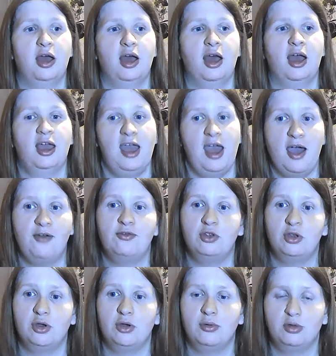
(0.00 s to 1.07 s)
I have to
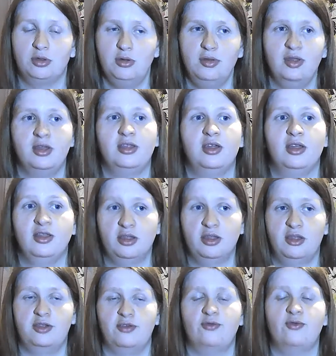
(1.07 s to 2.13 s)
go and do this. And this
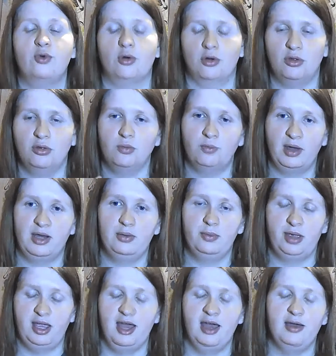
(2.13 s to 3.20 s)
is, of course, when
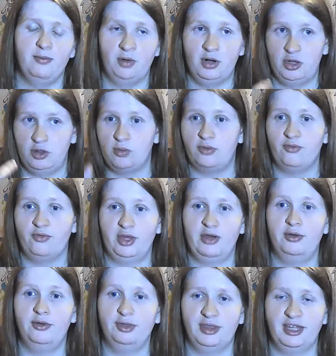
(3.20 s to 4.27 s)
it's
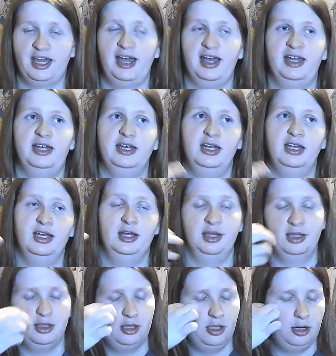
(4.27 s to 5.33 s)
revealed that,
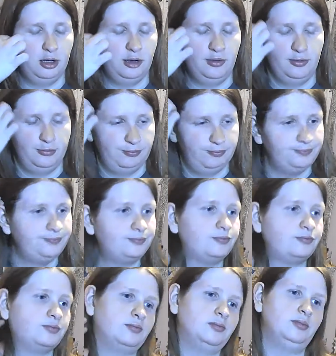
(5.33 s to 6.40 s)
you know,
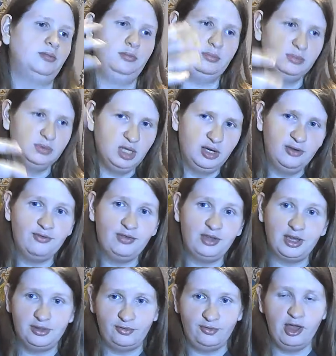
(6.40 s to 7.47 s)

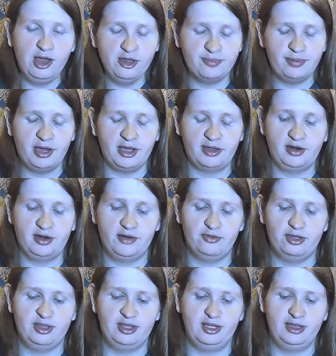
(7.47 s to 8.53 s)
via the flashbacks and
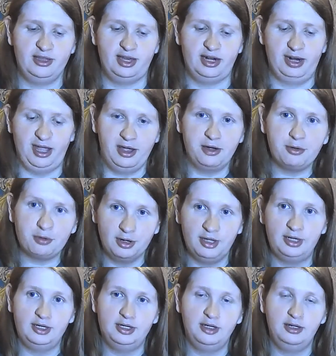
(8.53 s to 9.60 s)
everything, that
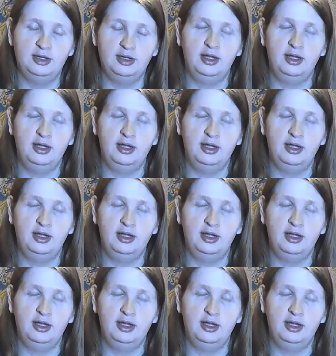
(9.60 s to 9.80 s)
Eren